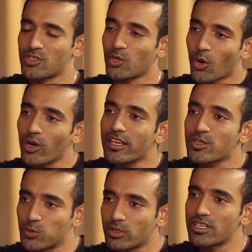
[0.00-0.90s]
So all
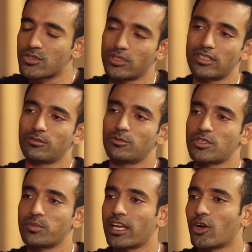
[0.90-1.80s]
his words were the,
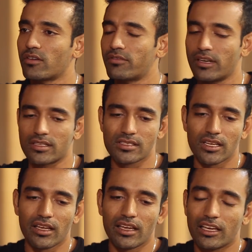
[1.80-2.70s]
was my confidence.
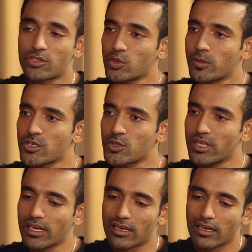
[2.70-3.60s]
It's so much
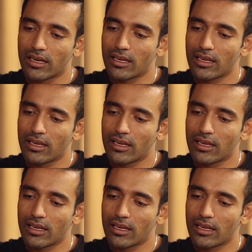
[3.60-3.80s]
so that